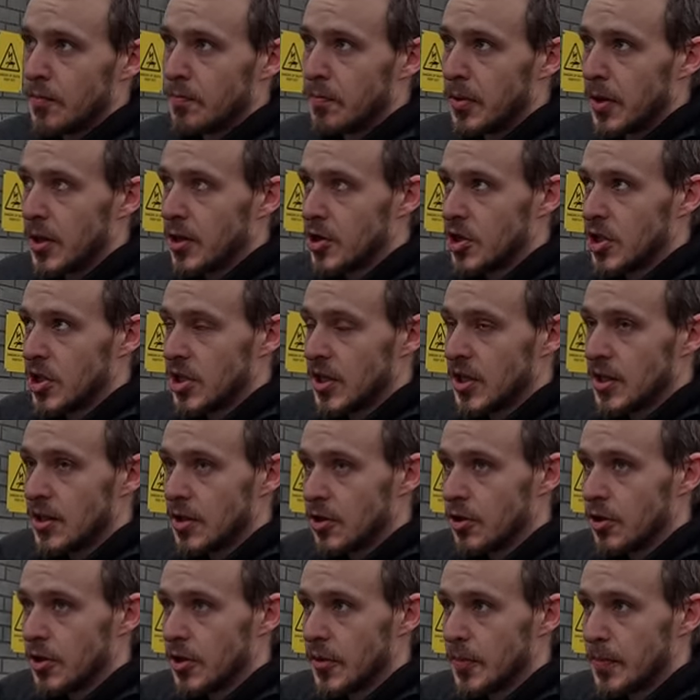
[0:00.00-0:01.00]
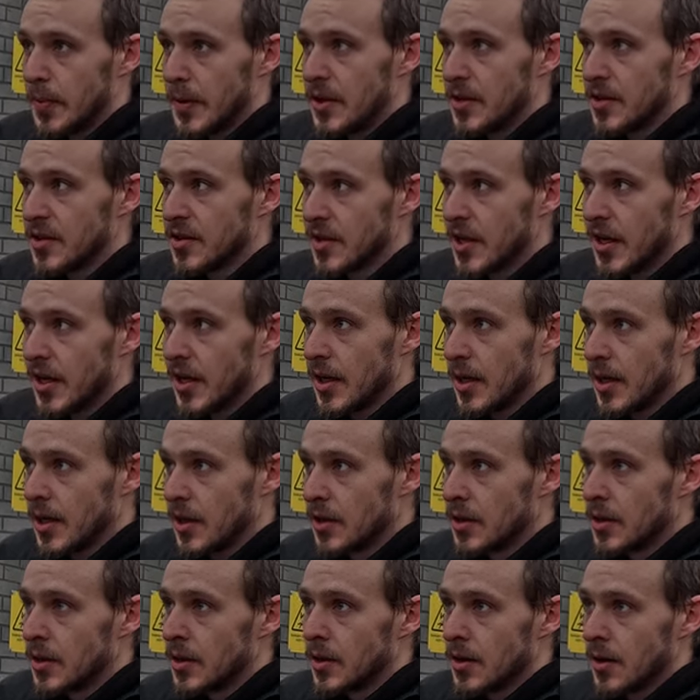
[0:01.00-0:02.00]
but she could have been
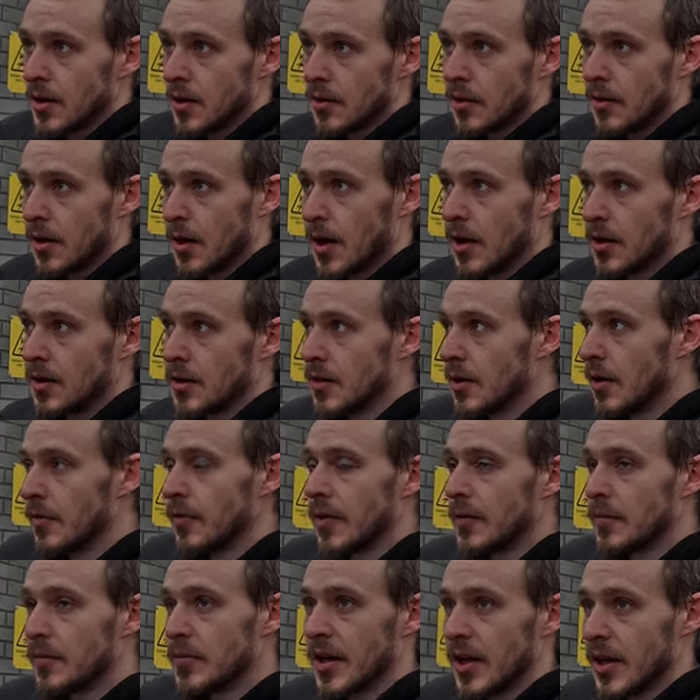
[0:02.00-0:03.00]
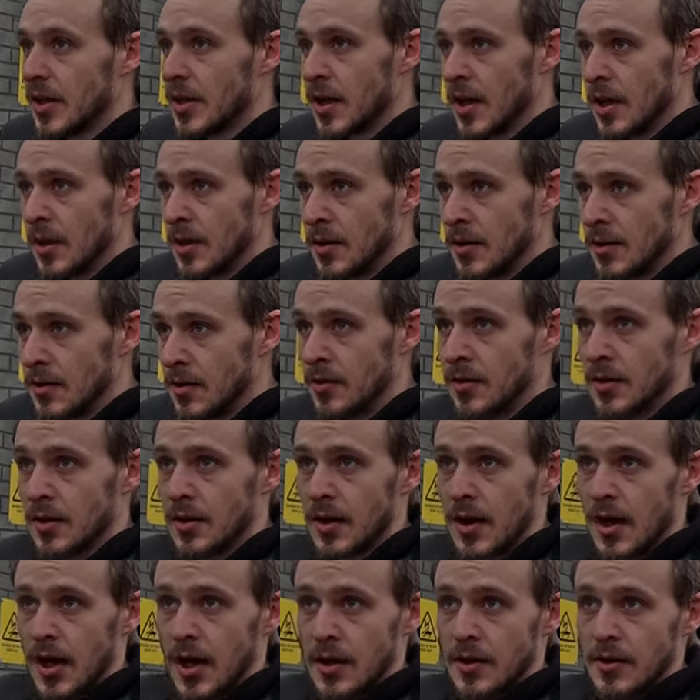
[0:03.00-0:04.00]
staying like with Lytham St Annes
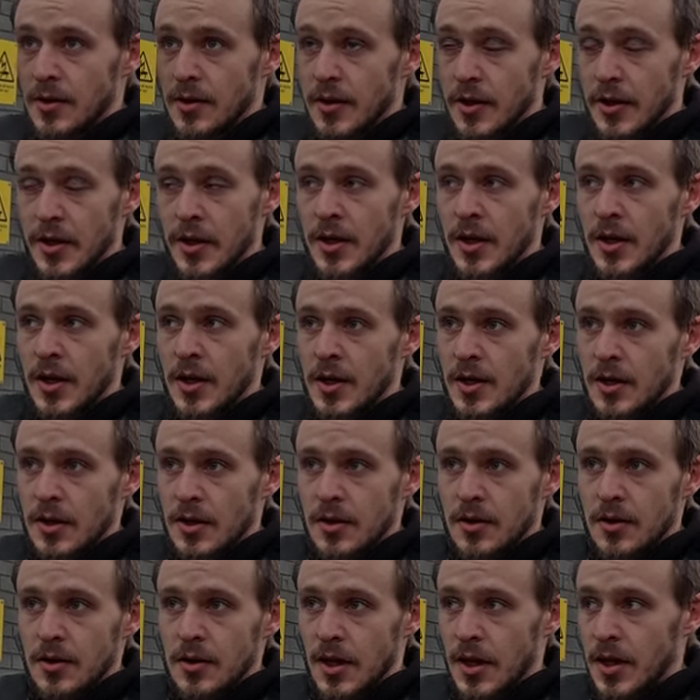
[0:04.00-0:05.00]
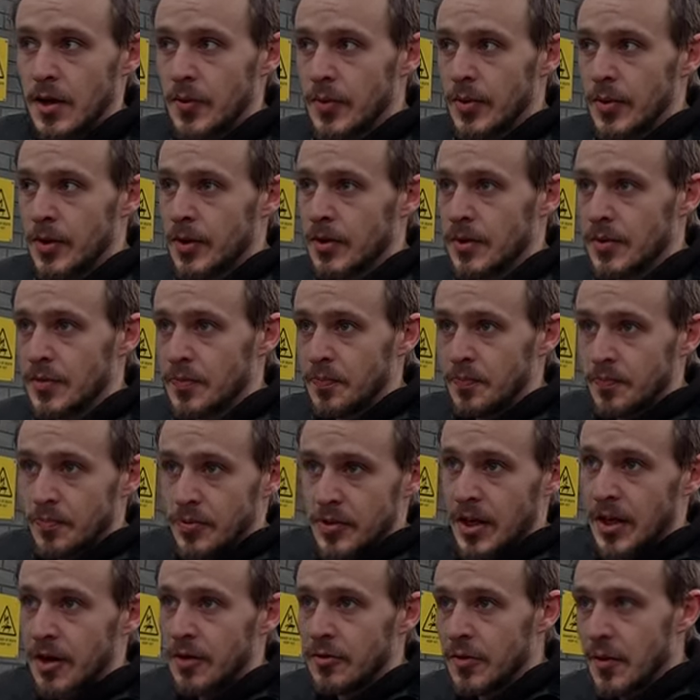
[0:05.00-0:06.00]
and keeping
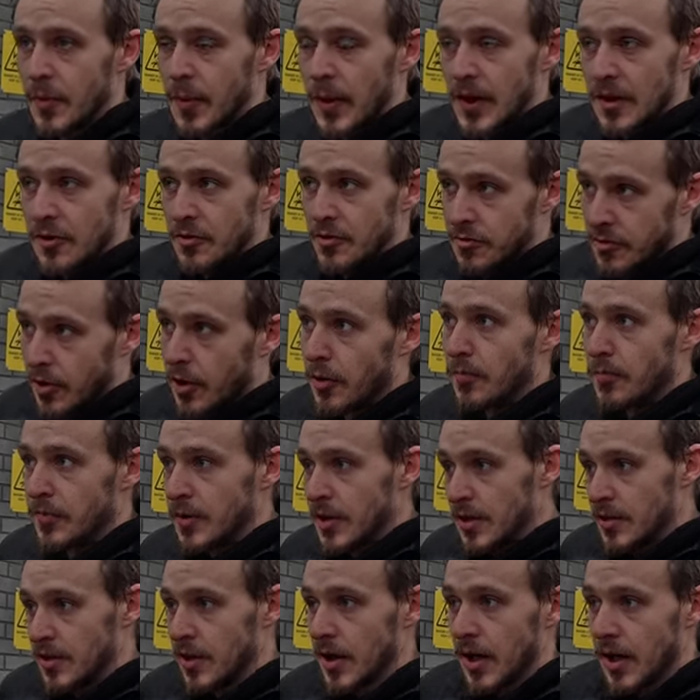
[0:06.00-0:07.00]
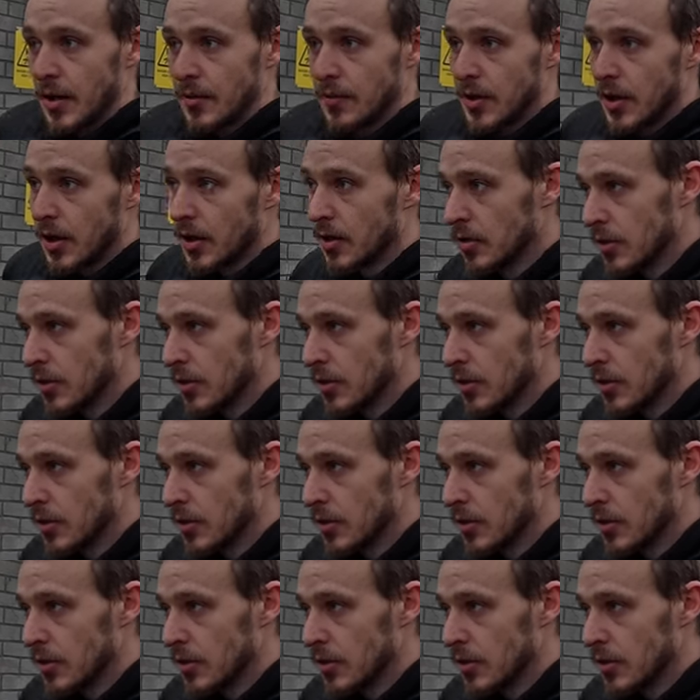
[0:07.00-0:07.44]
herself away from this area.